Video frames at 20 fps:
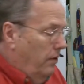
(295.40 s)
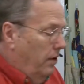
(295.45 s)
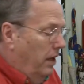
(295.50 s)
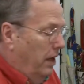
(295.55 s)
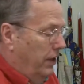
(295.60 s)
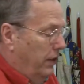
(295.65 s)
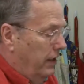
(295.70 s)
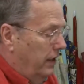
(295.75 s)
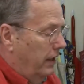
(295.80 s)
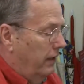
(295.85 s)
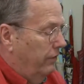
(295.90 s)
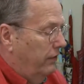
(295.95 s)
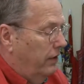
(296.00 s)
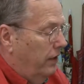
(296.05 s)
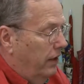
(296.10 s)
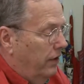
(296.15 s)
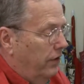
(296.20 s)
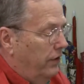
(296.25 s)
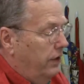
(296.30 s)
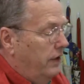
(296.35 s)
And then I've
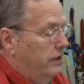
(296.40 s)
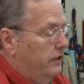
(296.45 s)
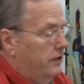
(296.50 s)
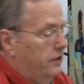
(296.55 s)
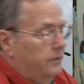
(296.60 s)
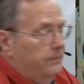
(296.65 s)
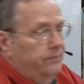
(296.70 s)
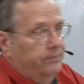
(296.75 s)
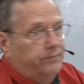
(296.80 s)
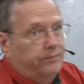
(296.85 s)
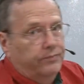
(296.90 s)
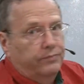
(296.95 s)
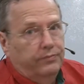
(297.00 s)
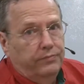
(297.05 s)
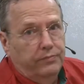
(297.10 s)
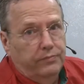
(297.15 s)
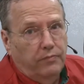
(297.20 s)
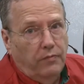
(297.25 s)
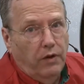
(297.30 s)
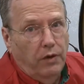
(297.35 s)
got this,
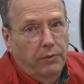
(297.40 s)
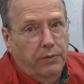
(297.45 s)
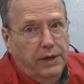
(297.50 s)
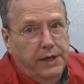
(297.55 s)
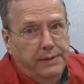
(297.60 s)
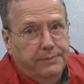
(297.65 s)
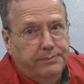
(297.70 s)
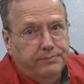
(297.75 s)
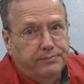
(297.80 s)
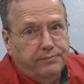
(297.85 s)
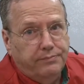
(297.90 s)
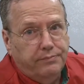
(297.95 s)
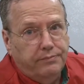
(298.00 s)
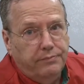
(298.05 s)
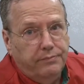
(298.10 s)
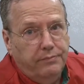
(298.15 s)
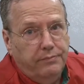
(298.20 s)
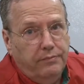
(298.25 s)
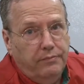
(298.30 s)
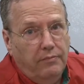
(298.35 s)
right?
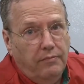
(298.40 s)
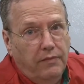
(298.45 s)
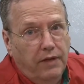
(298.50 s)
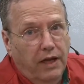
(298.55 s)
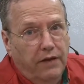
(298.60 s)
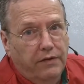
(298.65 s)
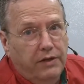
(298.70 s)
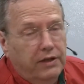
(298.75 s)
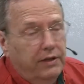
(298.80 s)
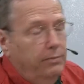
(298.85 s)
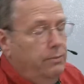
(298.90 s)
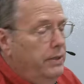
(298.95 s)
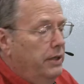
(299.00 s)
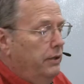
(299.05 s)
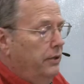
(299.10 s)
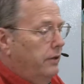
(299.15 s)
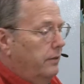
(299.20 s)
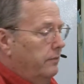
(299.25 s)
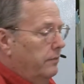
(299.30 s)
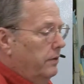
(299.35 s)
I've got a
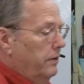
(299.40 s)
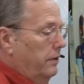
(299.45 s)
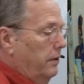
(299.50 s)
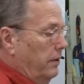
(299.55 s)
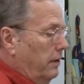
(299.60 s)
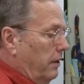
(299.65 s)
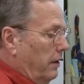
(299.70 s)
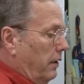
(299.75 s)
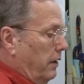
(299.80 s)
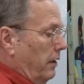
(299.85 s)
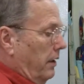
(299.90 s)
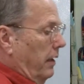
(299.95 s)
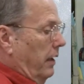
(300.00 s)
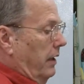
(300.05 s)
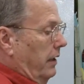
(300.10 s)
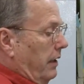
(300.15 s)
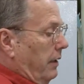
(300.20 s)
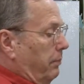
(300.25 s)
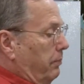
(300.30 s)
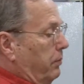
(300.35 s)
mirror.
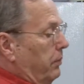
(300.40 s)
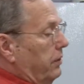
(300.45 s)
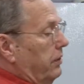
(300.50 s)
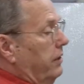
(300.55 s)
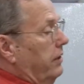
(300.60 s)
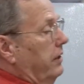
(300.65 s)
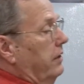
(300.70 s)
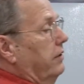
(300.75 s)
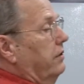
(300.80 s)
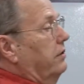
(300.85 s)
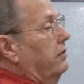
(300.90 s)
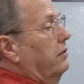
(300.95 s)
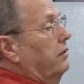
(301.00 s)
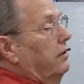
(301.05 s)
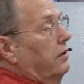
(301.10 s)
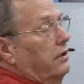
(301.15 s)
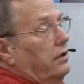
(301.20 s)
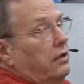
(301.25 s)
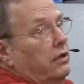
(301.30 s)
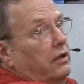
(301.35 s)
and I put this
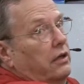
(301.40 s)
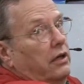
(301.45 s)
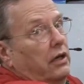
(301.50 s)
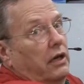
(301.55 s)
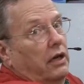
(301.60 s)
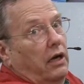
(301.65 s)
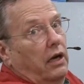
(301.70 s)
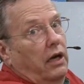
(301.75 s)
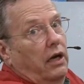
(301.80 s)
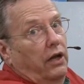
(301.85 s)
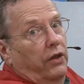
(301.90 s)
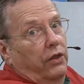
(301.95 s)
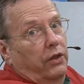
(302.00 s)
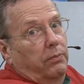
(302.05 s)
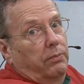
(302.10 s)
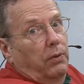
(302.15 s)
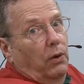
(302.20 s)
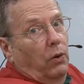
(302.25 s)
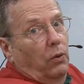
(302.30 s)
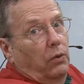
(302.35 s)
on the
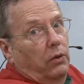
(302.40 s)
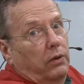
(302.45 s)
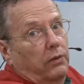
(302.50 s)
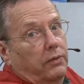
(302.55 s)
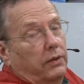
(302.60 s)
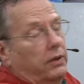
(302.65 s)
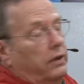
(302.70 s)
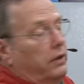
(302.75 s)
pole.